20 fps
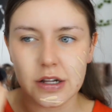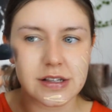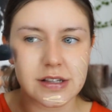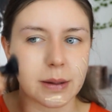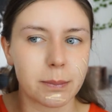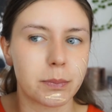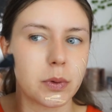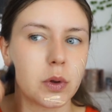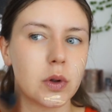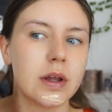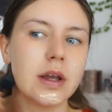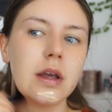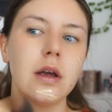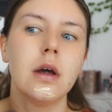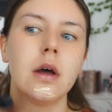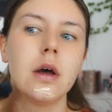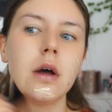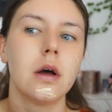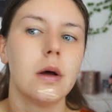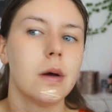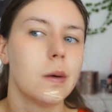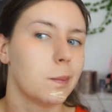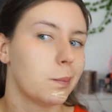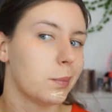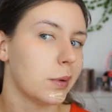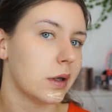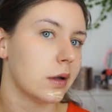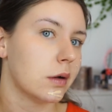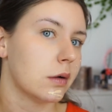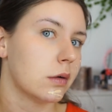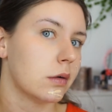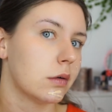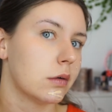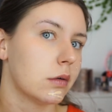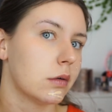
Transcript: it's like pulling, but